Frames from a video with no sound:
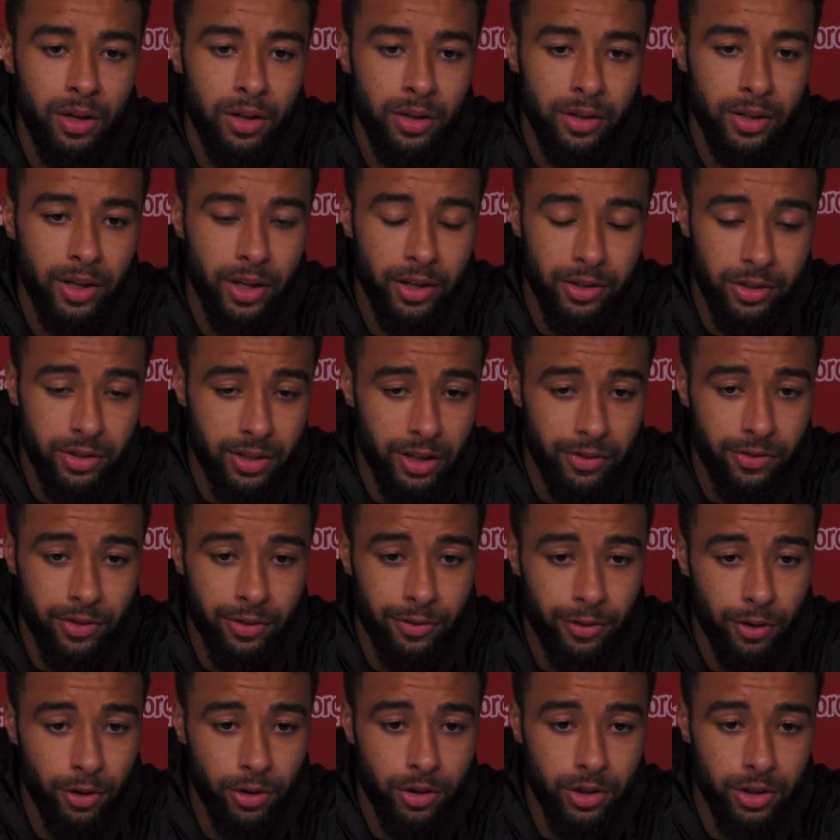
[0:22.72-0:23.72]
Yeah, you just have to
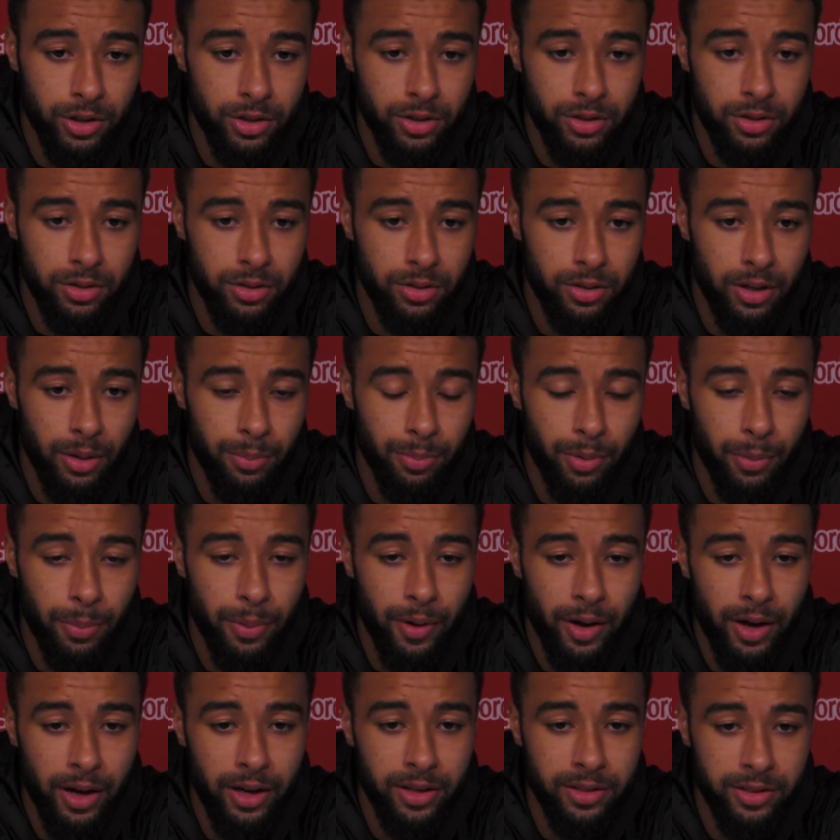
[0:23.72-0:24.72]
focus and
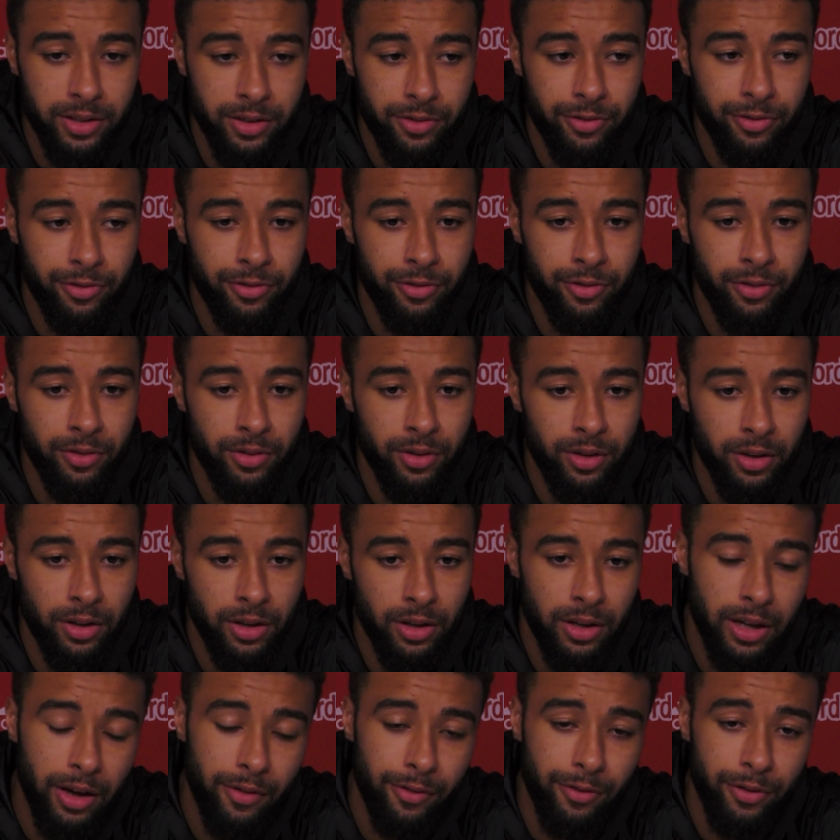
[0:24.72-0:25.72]
prepare as if
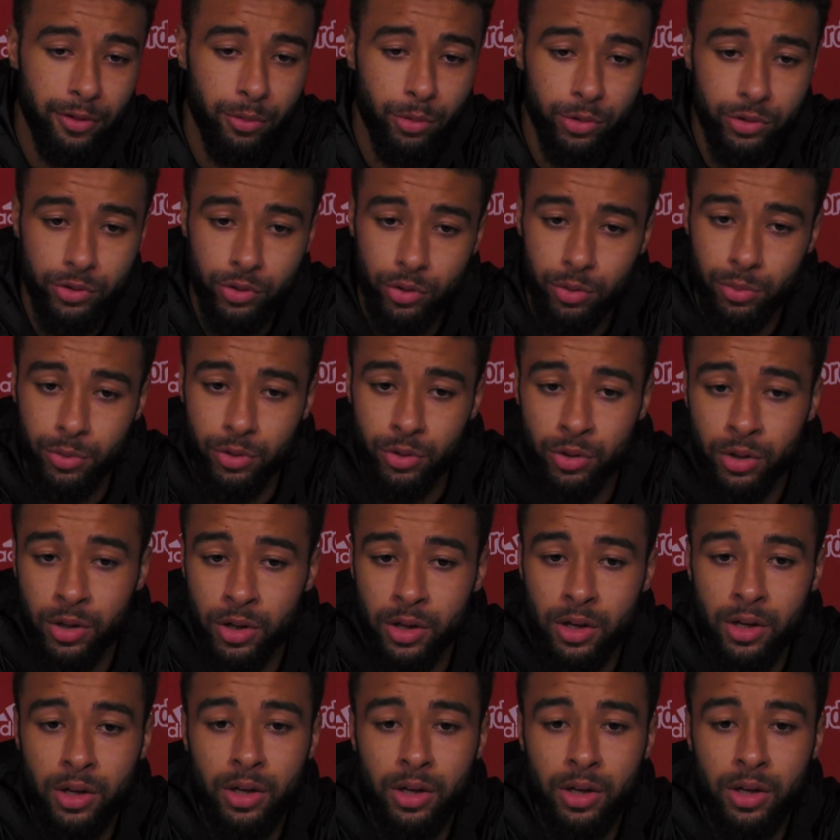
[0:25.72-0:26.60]
everything was normal